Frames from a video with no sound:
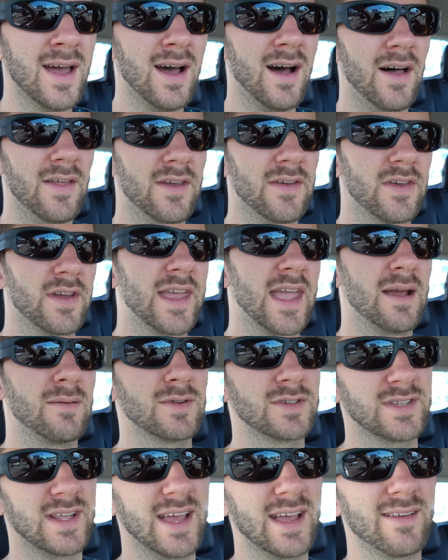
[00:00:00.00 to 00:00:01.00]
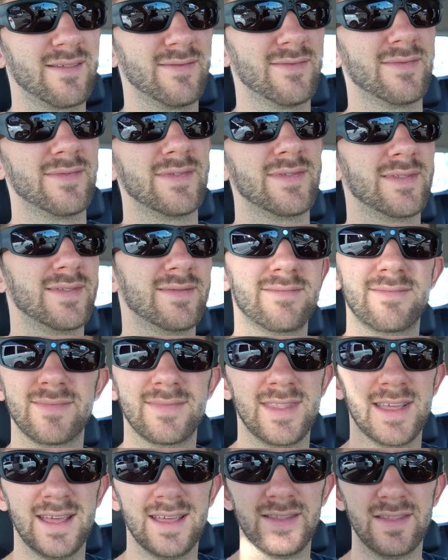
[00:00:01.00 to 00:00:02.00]
All the other cameras, like,
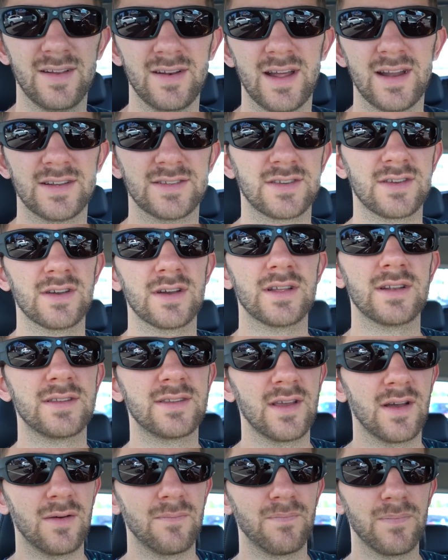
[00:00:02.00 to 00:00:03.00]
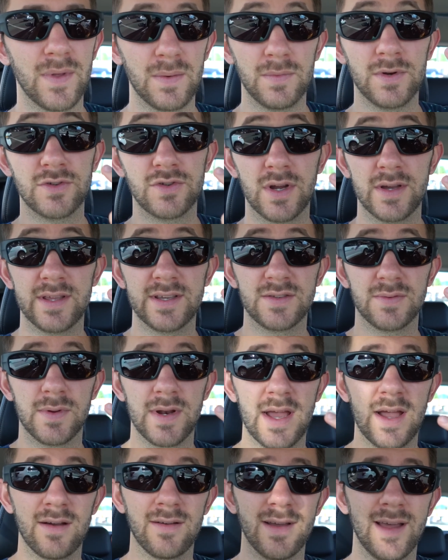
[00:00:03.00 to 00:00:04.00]
they're not as good, so I'm gonna try this one
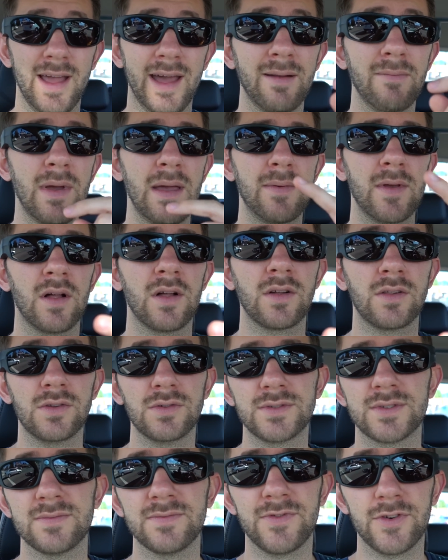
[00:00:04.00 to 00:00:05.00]
out, and maybe I'll include some